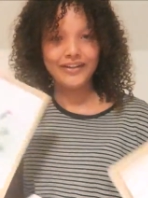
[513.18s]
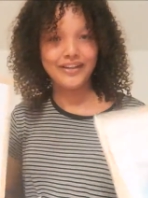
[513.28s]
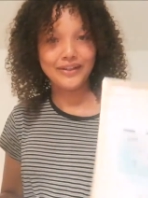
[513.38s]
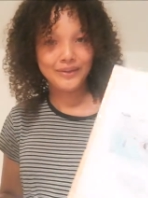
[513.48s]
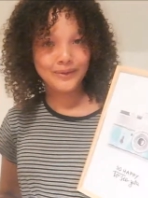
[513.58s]

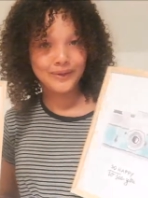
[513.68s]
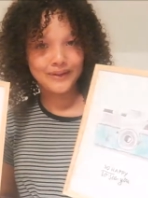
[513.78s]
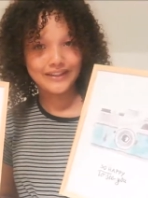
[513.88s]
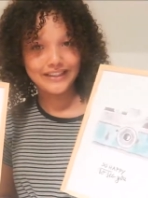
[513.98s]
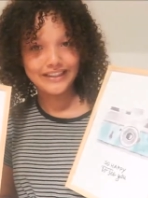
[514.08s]

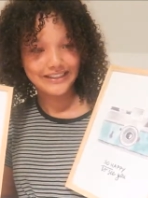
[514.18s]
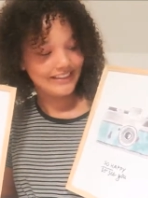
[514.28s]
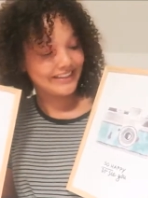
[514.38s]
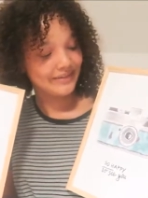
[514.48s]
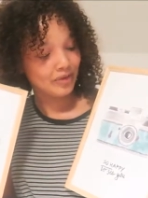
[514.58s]
cute.
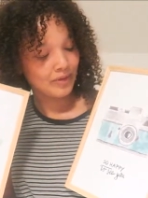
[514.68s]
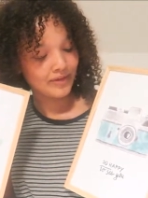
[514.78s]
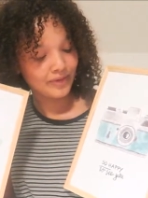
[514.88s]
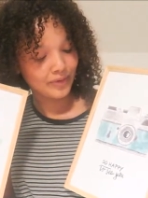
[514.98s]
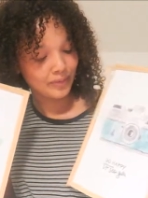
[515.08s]
From
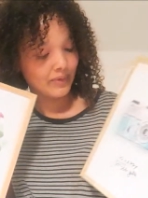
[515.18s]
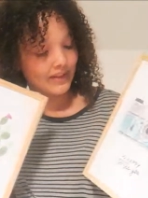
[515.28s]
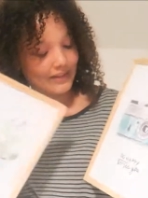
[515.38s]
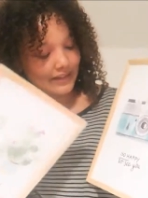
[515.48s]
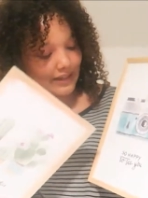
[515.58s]
our room. This